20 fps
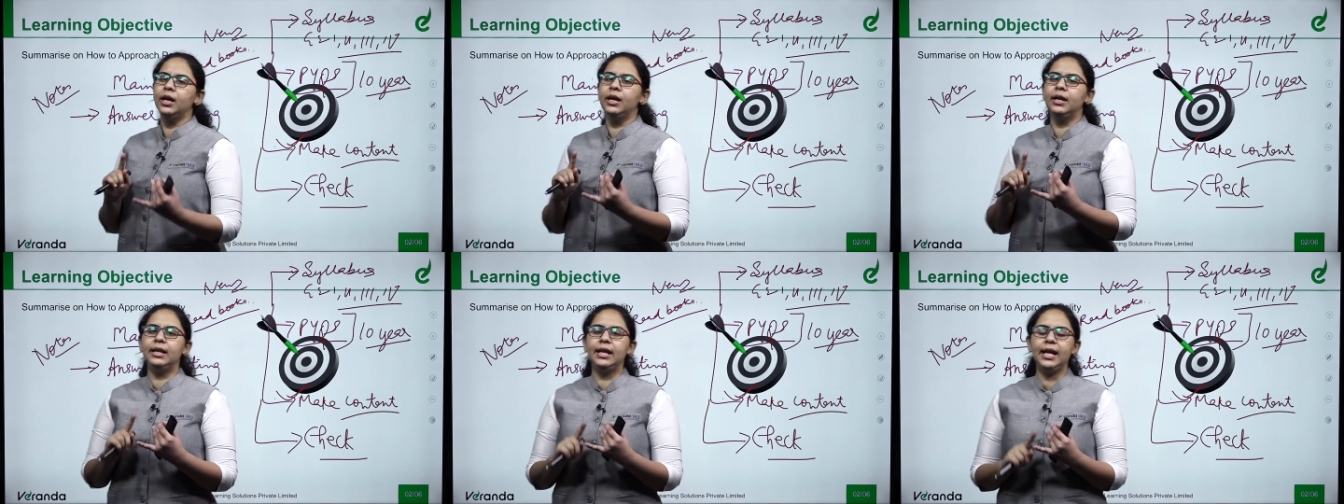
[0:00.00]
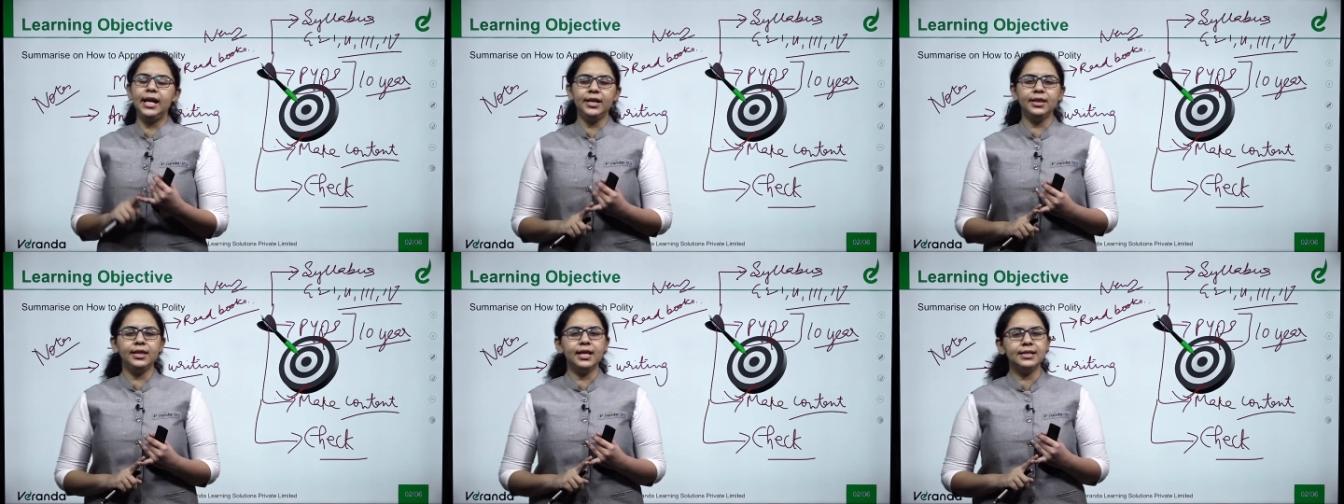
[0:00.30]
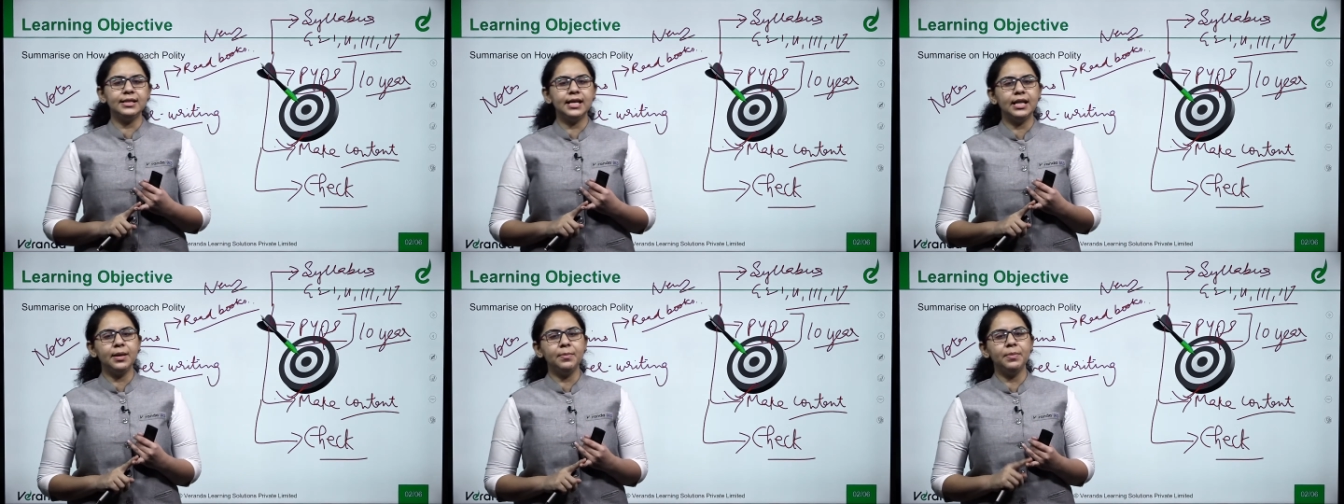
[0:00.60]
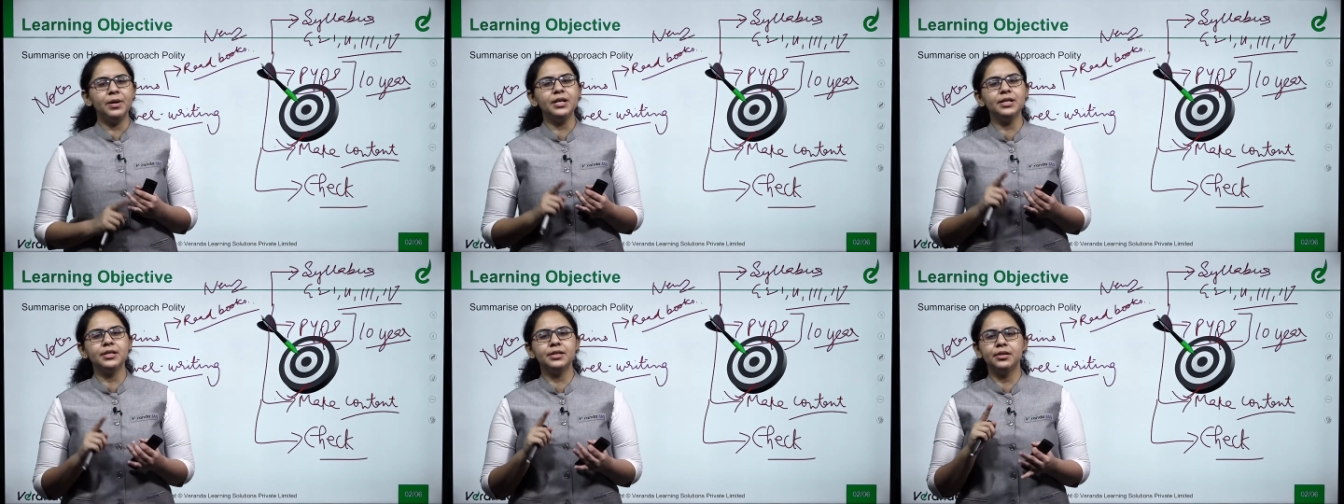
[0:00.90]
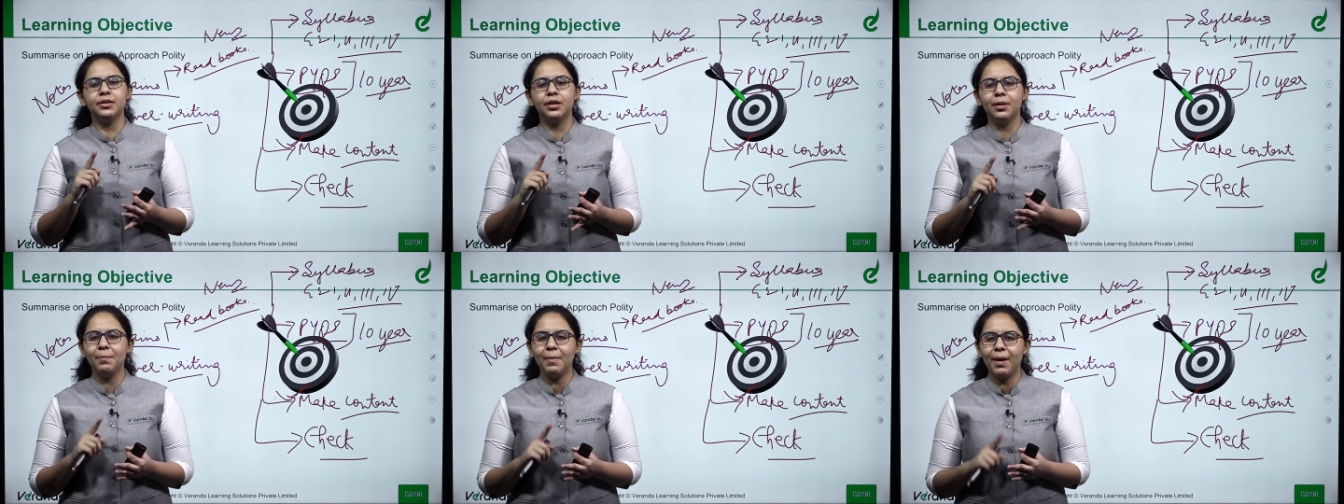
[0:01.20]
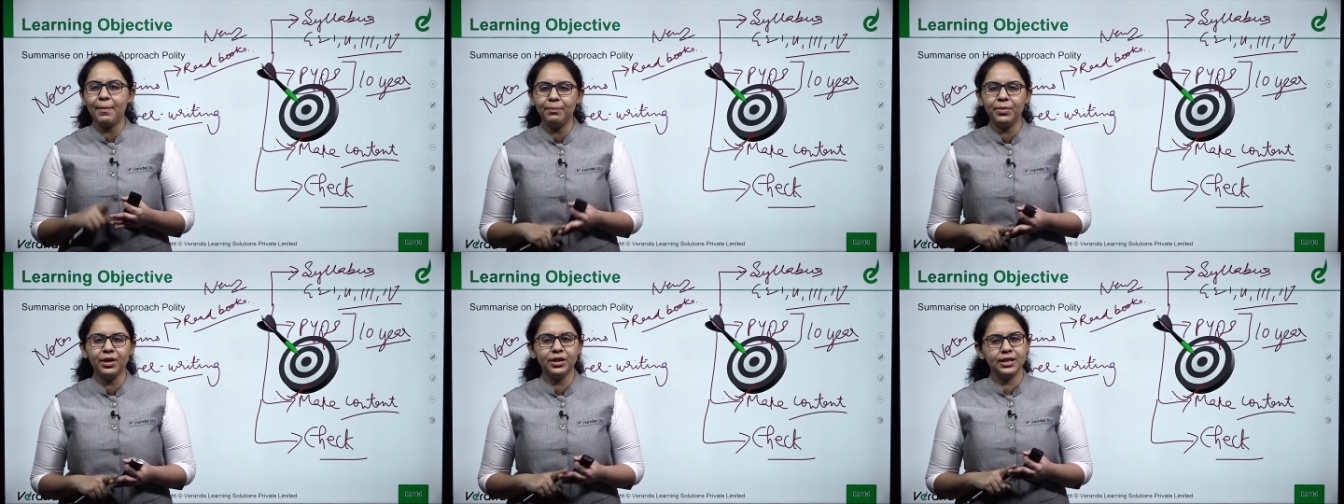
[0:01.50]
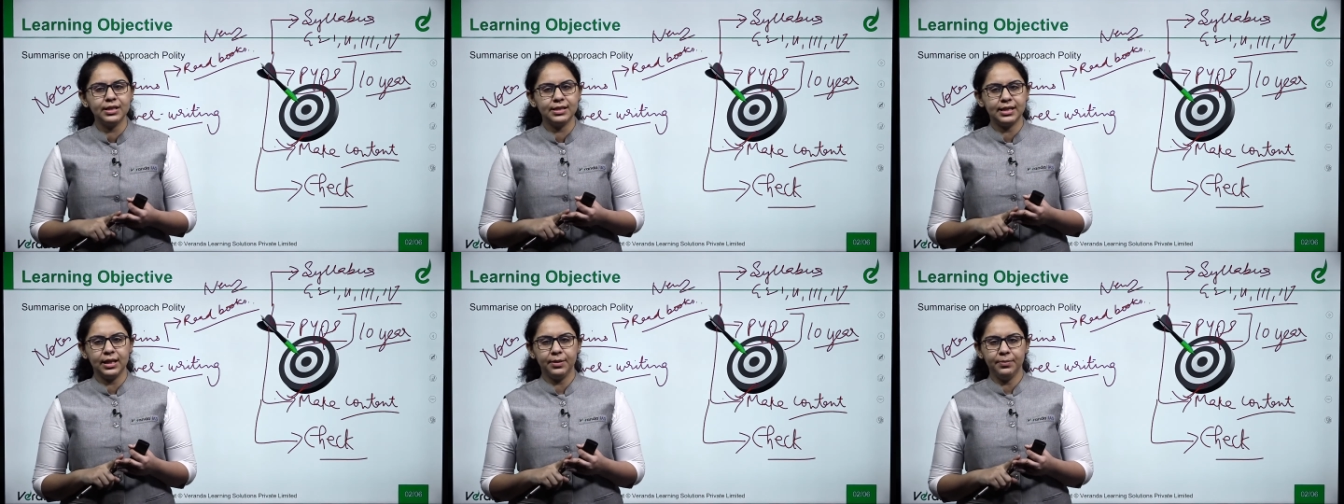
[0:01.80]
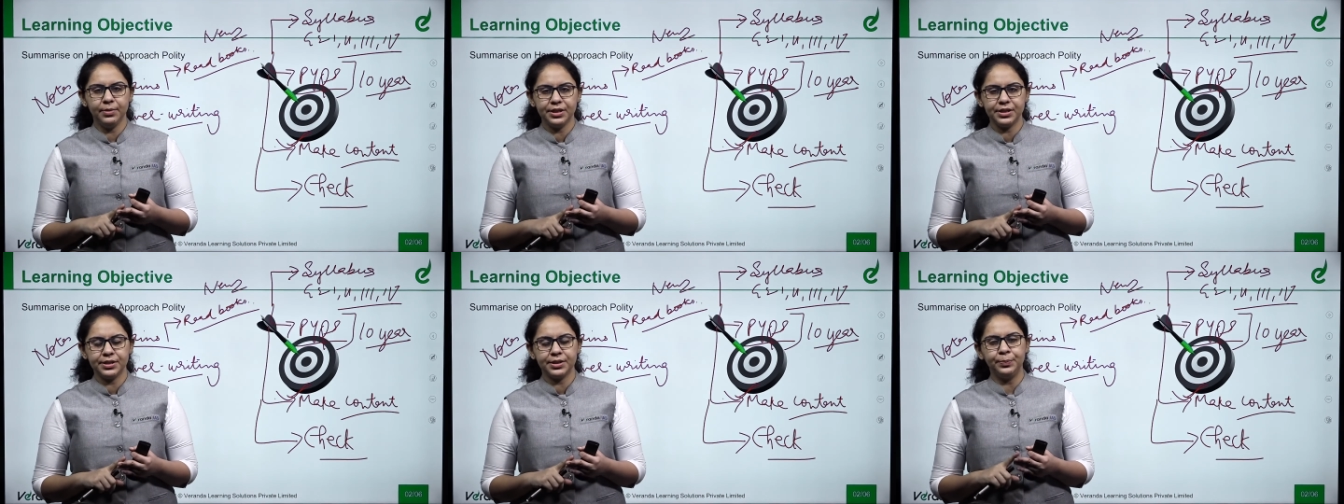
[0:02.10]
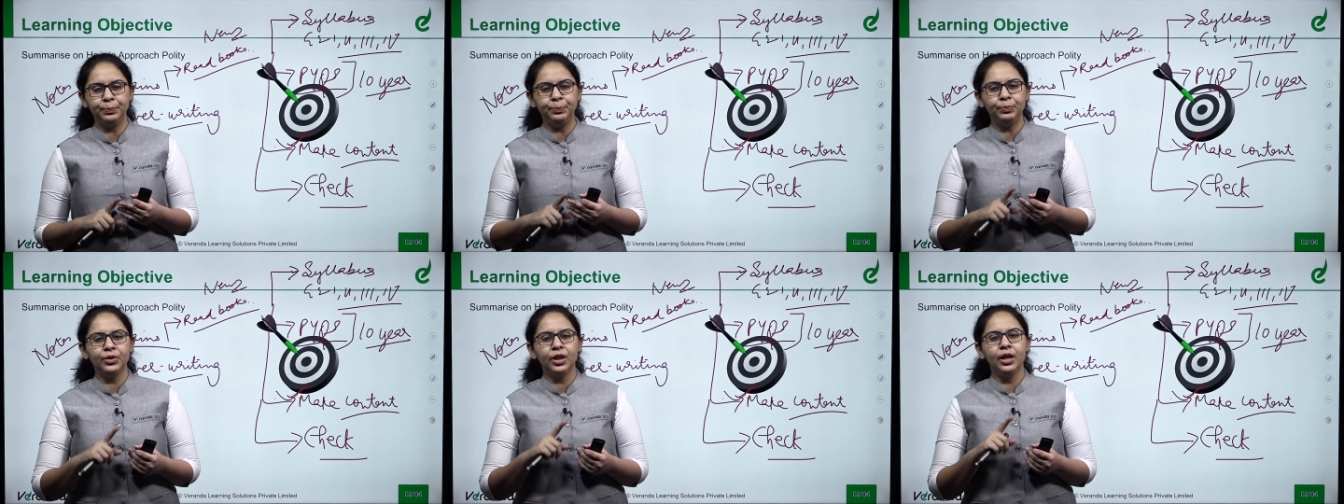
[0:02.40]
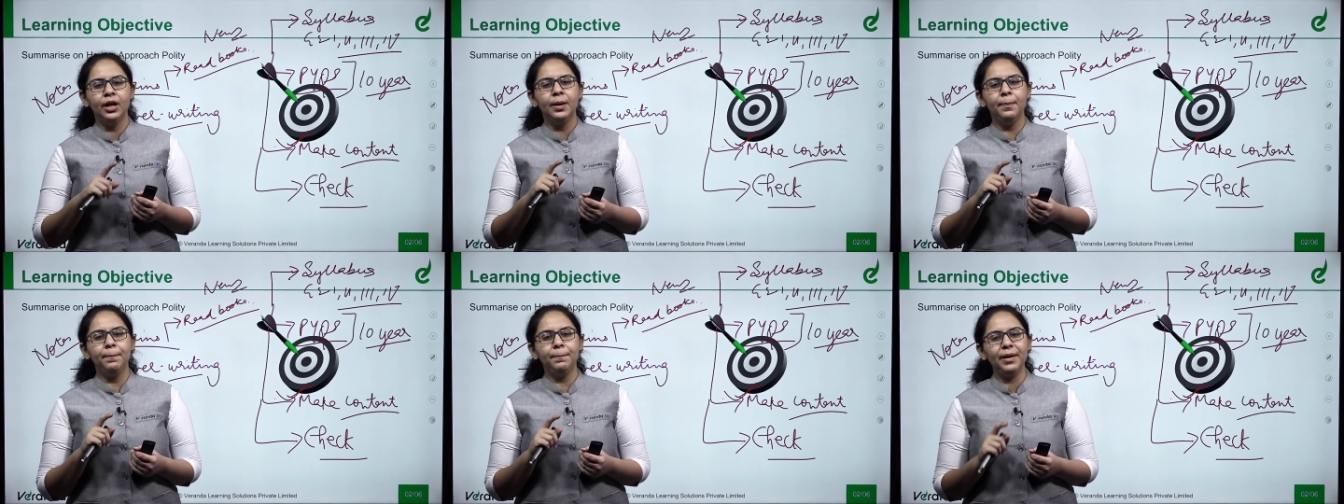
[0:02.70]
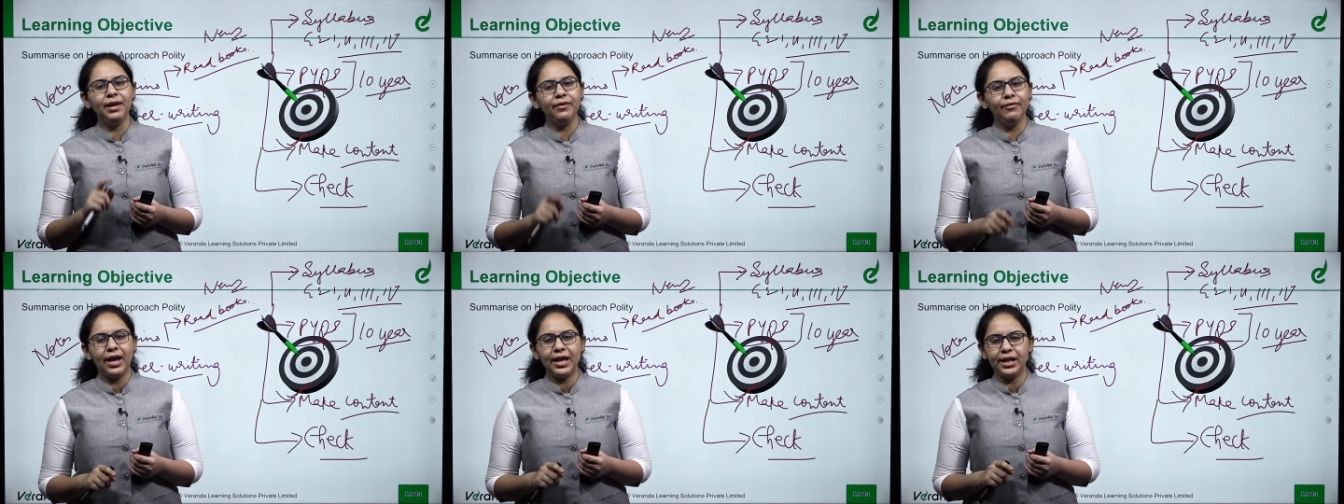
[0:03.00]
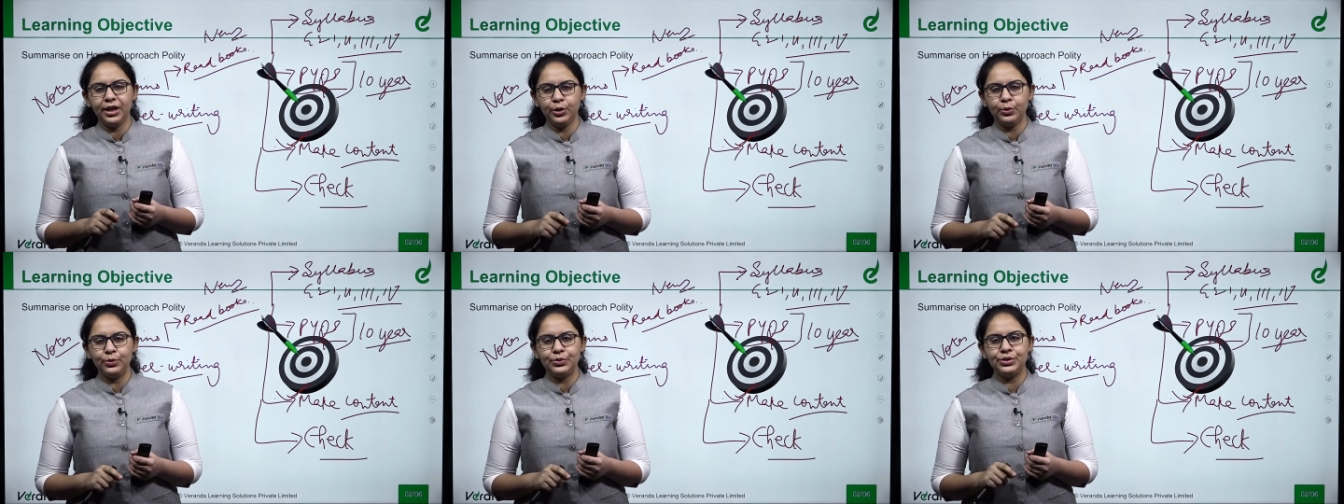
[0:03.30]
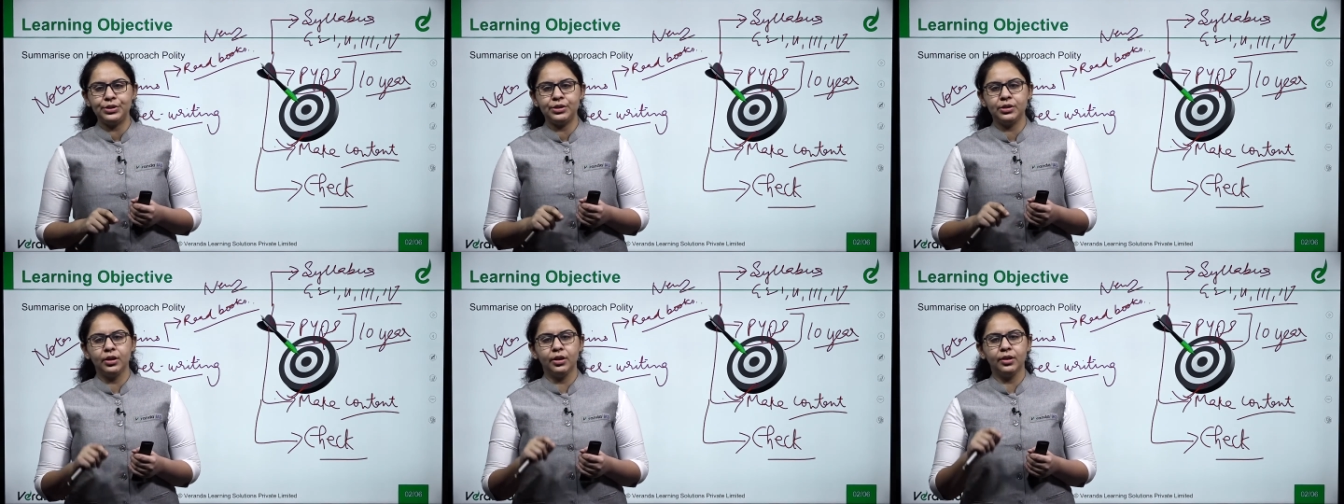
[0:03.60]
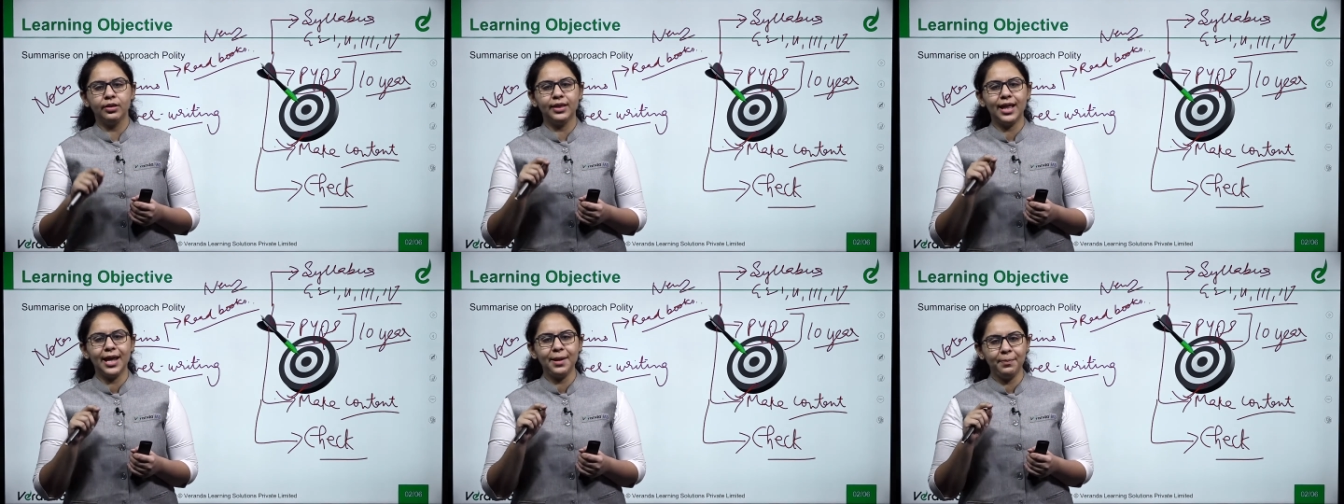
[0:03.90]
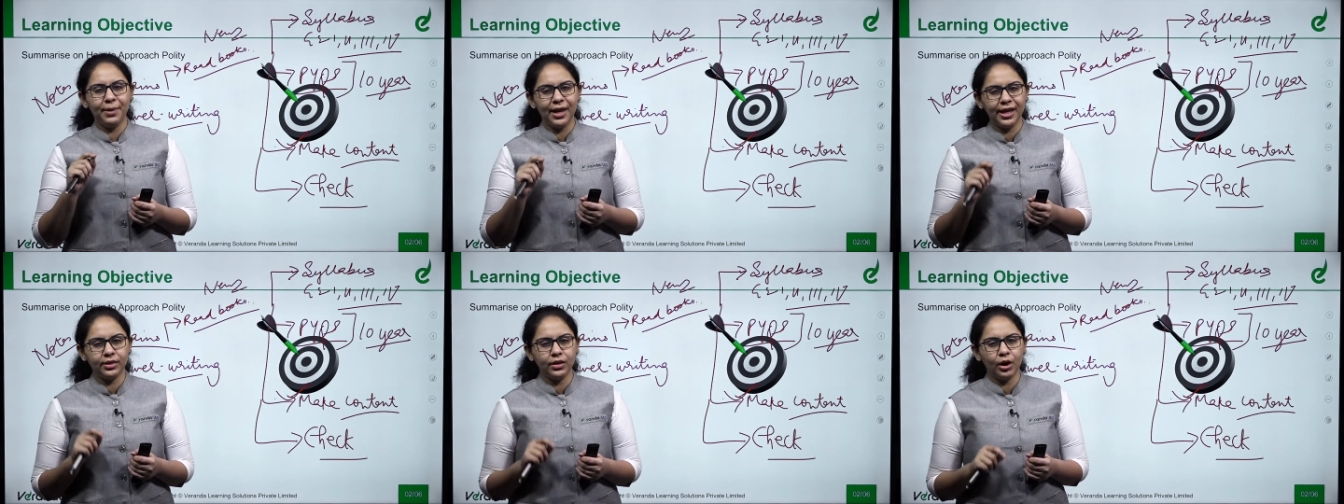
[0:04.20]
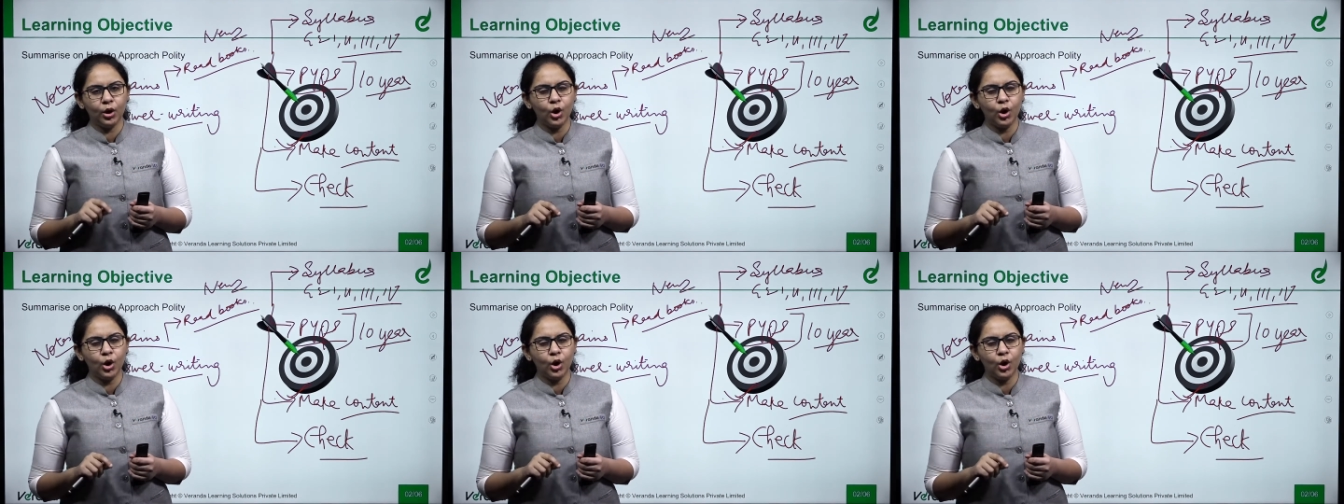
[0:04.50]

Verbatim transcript: Read the syllabus, remember the syllabus, P Y Qs, then make the